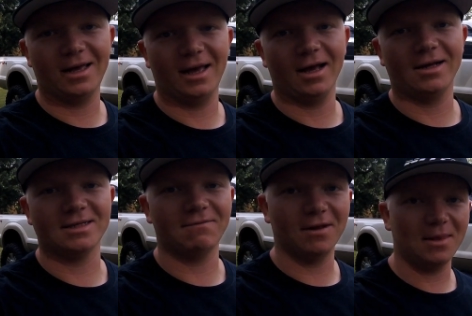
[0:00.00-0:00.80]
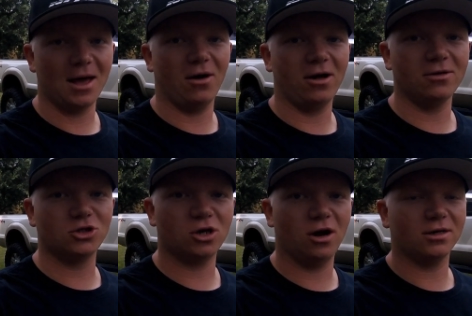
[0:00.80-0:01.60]
a kit, because I've done that on other
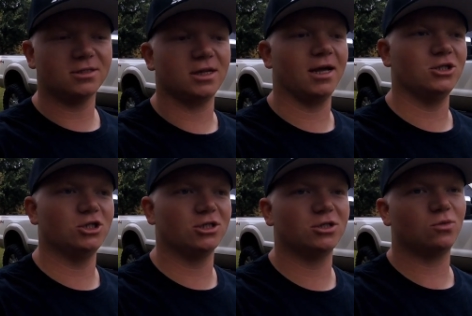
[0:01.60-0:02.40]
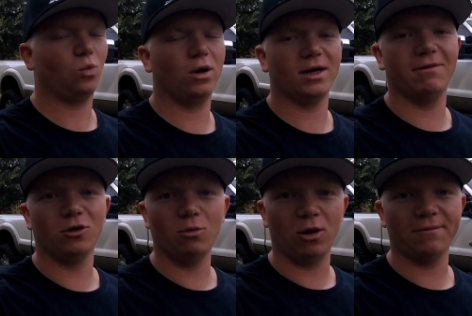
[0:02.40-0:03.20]
trucks and just want to give
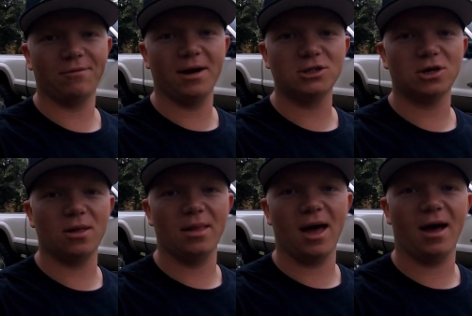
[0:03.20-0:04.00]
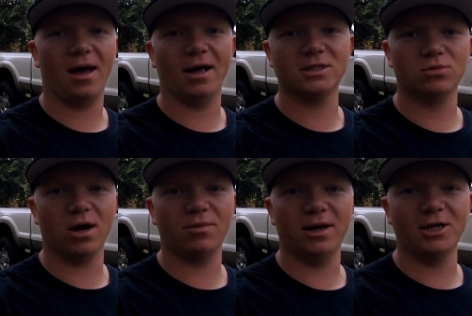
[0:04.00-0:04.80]
a little more information on that and some
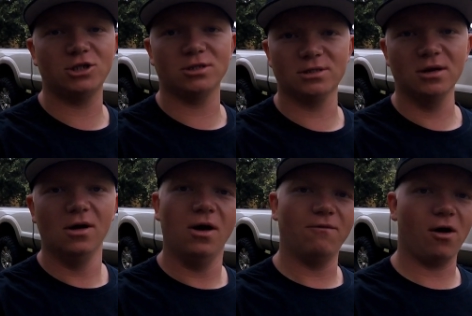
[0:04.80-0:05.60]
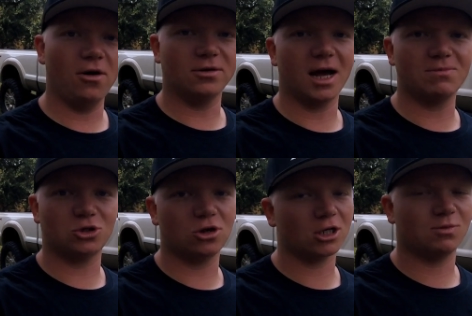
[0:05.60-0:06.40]
recommendations for other type
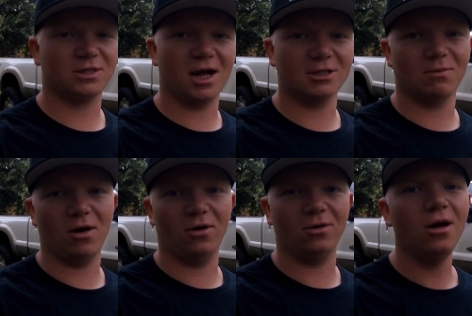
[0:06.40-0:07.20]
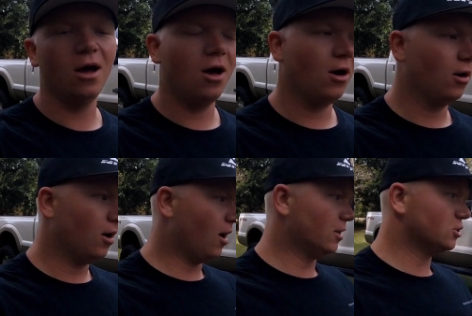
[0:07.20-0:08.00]
of trucks besides my own.
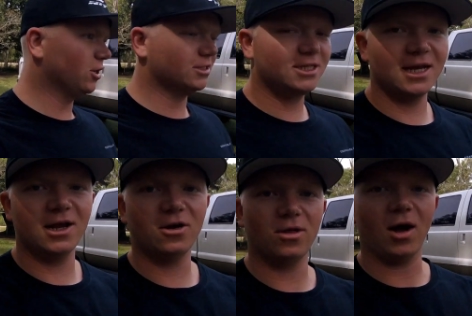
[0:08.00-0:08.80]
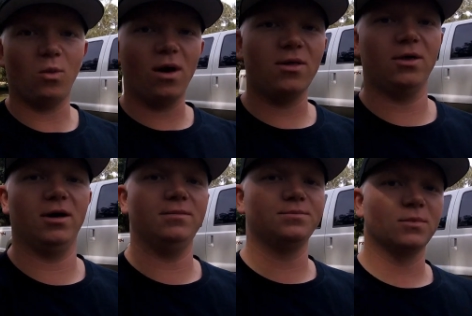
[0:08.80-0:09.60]
So you can see here like where
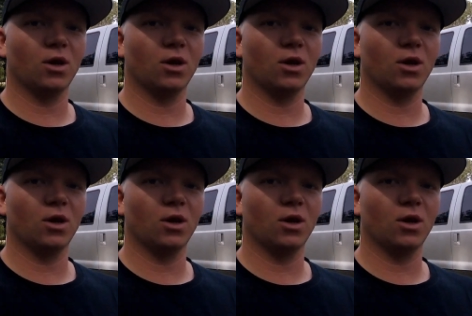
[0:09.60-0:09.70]
the